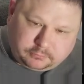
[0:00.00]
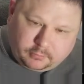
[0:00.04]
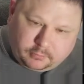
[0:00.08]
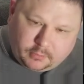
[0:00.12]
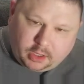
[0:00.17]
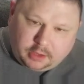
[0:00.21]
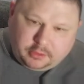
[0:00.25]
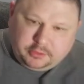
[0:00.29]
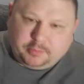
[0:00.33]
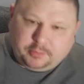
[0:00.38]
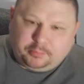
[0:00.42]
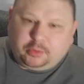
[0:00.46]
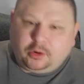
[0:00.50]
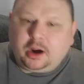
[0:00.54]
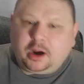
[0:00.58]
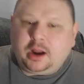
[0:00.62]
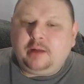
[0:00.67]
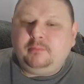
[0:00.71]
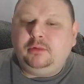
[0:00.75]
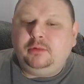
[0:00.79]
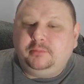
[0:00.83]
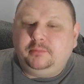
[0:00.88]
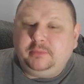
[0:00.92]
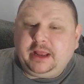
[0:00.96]
The
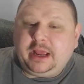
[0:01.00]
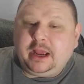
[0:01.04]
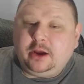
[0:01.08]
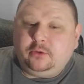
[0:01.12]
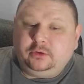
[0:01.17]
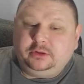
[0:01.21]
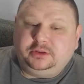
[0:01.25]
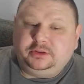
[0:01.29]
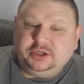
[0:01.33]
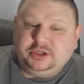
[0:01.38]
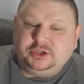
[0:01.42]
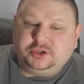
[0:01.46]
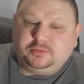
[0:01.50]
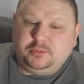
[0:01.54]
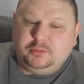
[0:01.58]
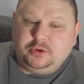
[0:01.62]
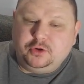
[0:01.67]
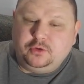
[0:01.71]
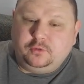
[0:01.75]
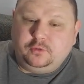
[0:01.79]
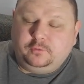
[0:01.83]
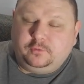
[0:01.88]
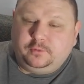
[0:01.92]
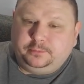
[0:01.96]
problem now with this
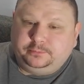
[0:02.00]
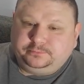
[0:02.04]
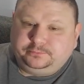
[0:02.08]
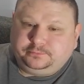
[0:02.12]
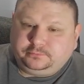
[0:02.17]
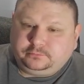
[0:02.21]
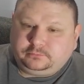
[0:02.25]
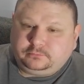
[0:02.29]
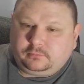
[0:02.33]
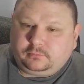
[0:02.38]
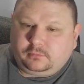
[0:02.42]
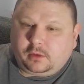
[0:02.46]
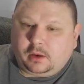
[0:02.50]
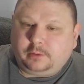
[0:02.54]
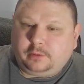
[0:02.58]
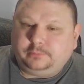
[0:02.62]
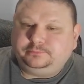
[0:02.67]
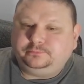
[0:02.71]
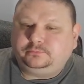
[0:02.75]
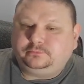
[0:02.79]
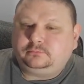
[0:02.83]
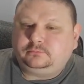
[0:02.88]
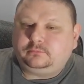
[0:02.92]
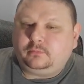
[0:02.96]
move
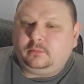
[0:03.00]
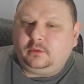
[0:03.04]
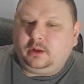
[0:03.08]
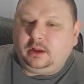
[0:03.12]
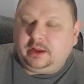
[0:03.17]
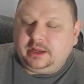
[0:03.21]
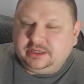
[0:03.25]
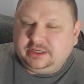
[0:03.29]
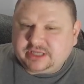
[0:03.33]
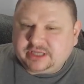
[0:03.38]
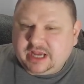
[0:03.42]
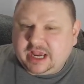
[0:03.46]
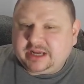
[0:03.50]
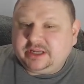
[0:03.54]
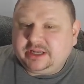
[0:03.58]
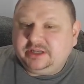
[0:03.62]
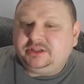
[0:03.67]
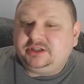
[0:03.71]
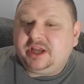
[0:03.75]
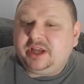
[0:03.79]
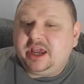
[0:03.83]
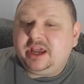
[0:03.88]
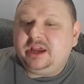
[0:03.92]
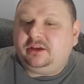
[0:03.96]
is I can
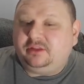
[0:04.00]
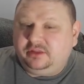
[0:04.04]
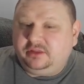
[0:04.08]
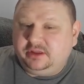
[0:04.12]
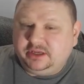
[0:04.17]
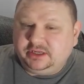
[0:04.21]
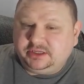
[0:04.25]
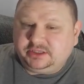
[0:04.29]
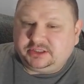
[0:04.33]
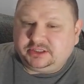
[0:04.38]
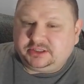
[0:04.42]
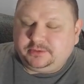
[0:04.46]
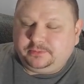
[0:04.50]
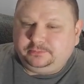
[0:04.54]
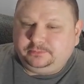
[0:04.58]
take this.